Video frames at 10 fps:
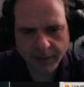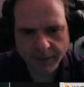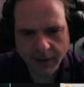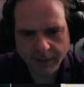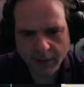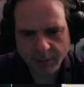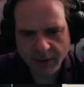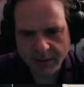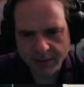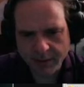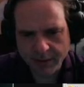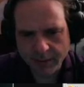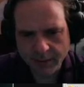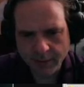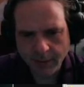for every pixel,
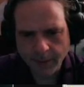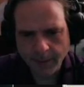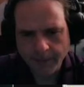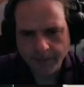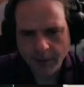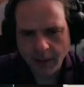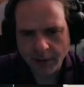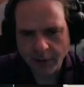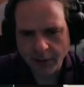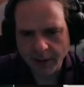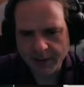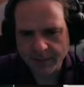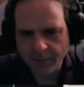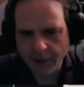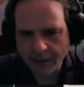and you're going to get some
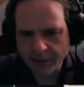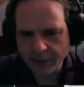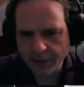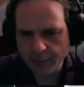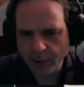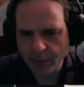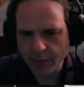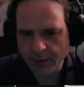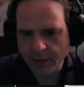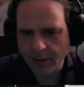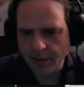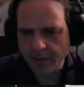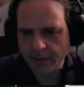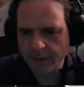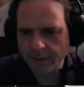fractional component of